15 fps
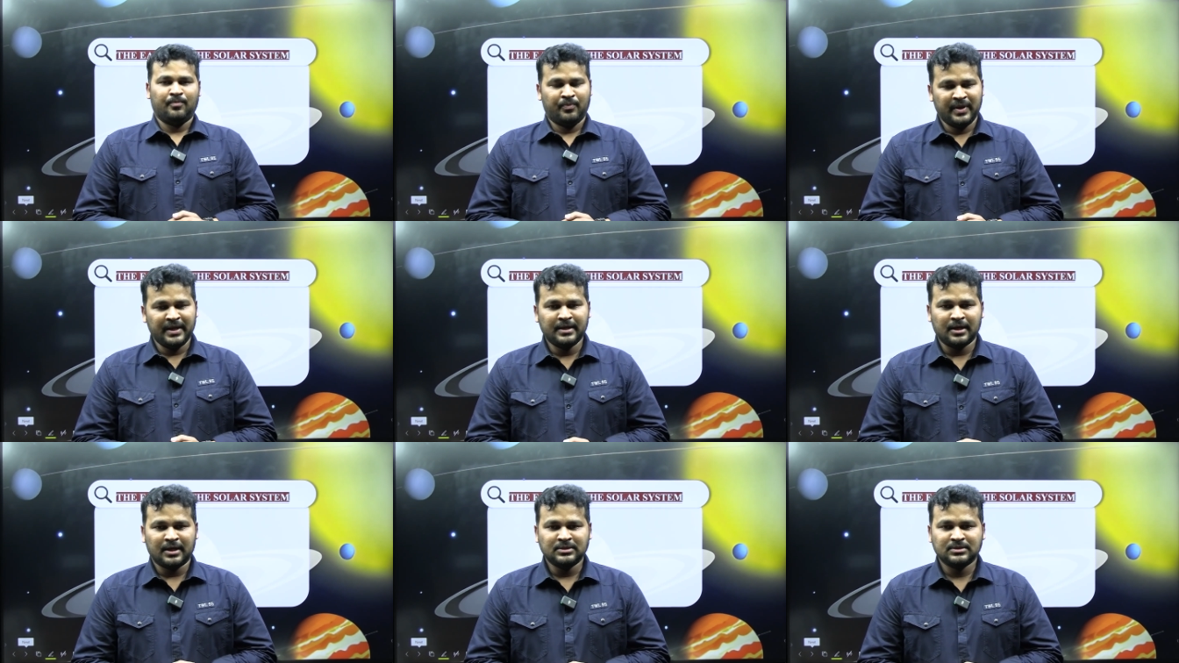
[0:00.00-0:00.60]

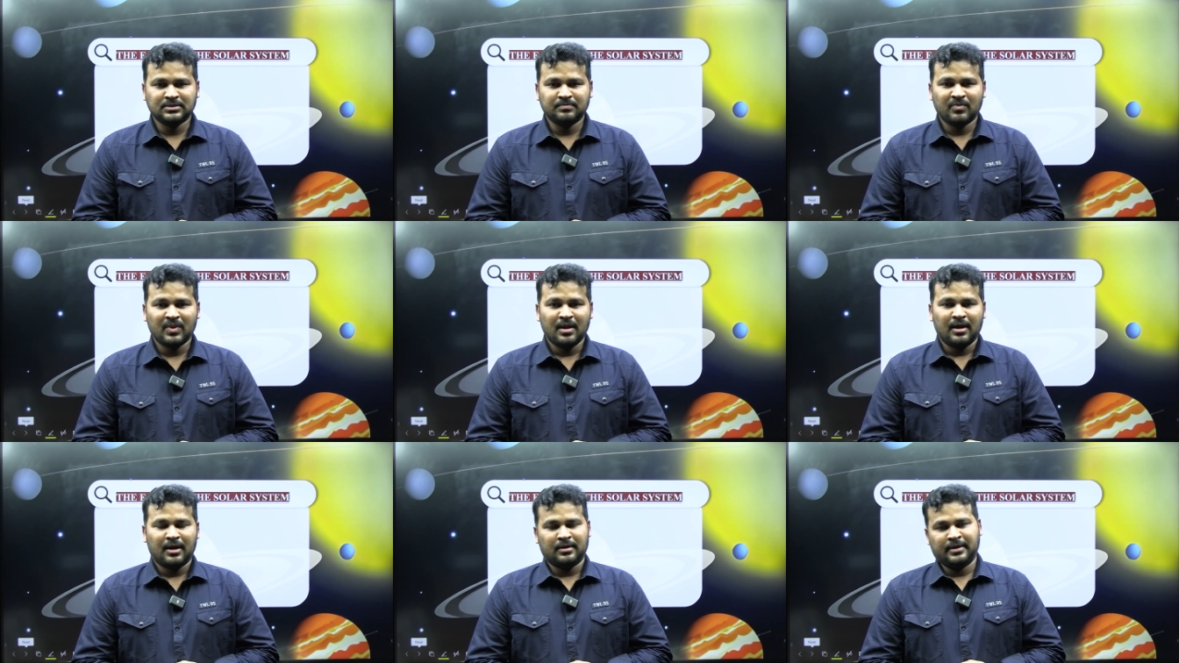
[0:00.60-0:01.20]
because
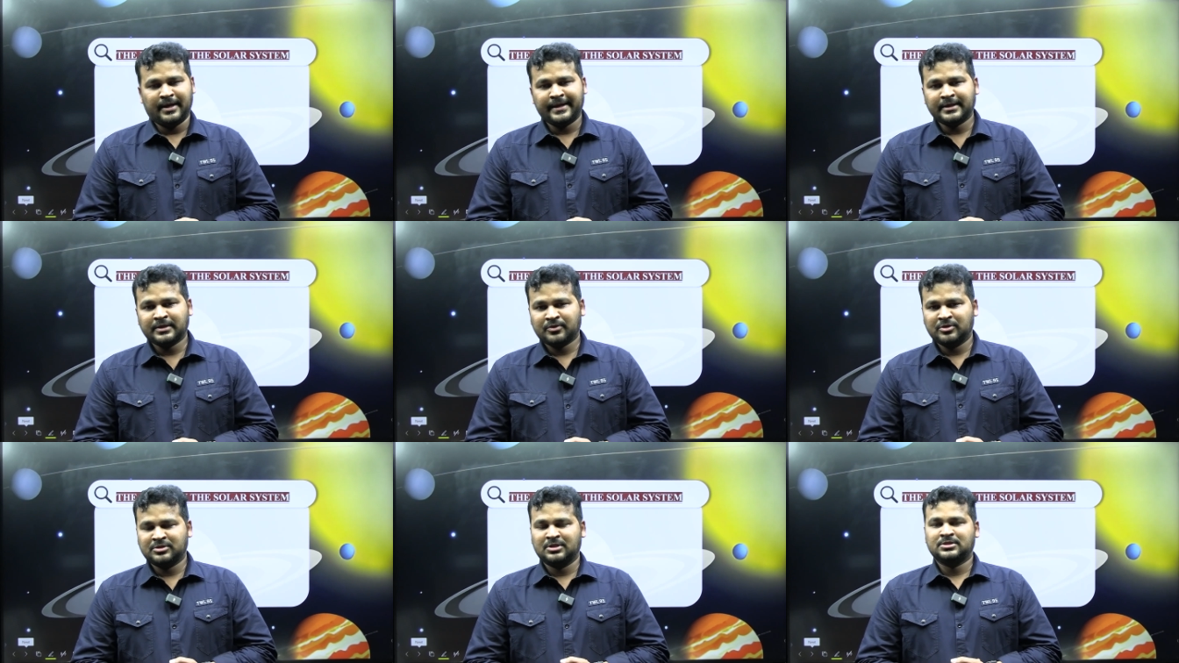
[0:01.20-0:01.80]

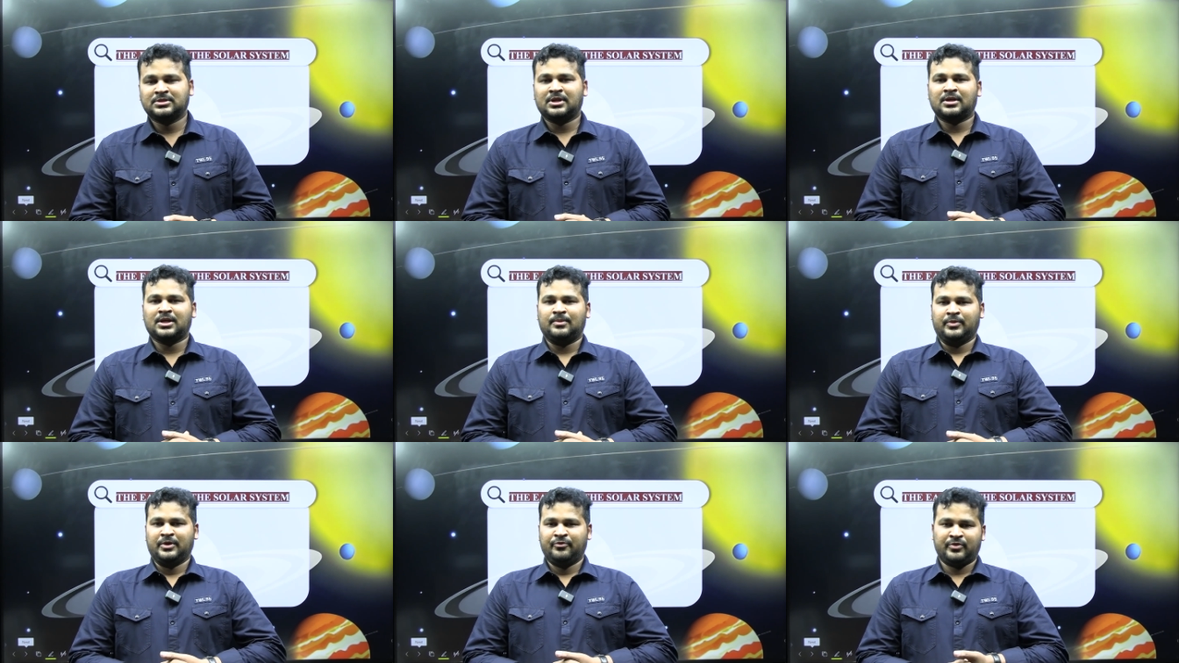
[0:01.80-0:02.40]
direct questions are
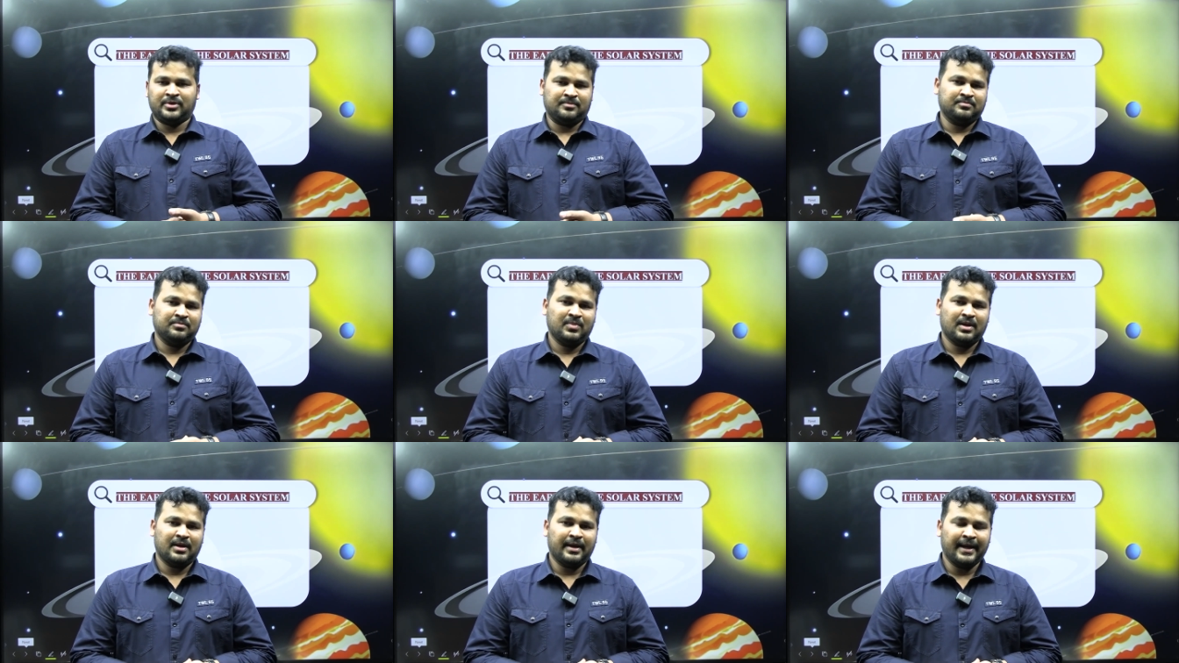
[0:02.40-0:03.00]
coming
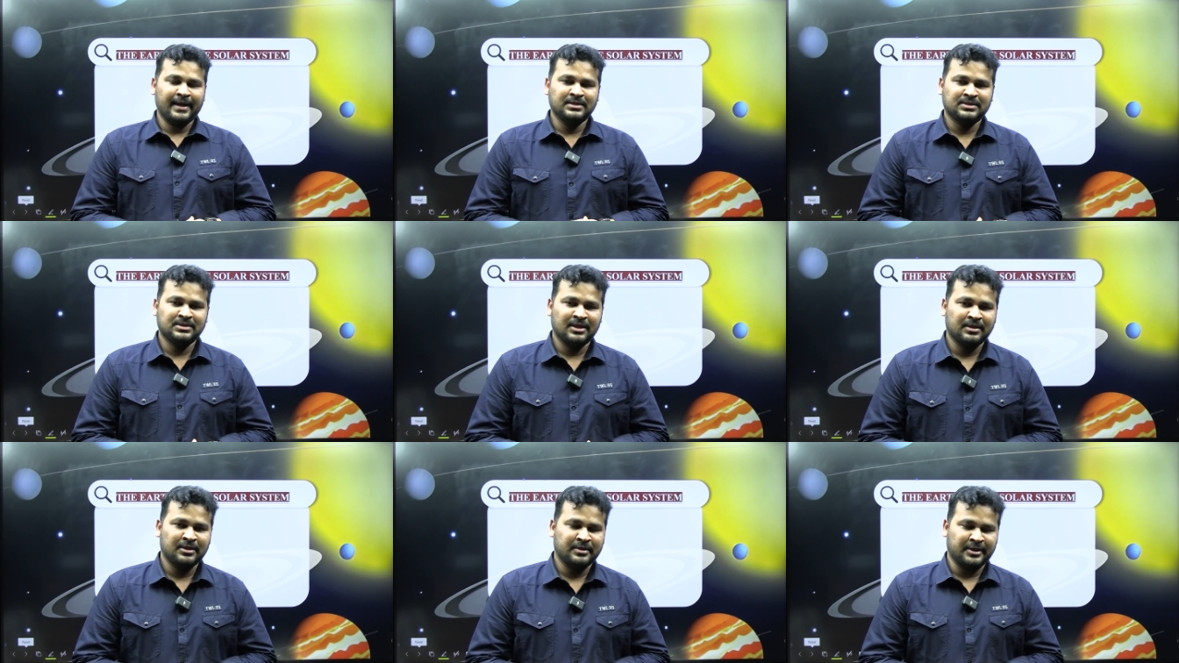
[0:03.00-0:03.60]
from
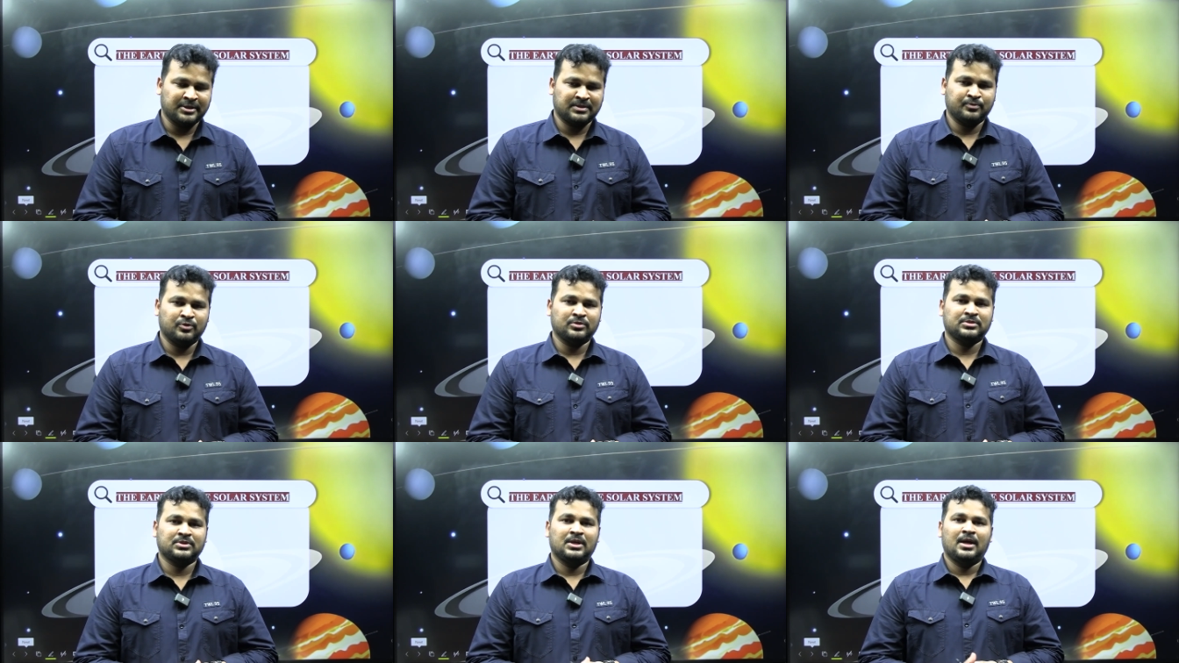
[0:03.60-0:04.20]
NCERT
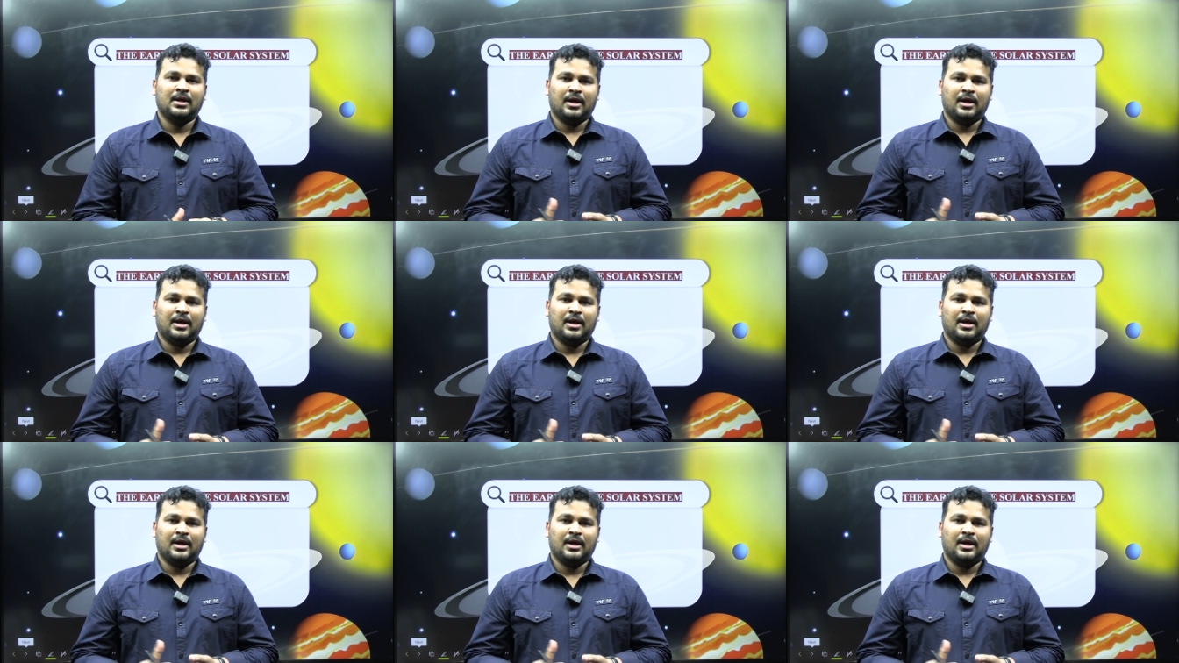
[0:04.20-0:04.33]
textbooks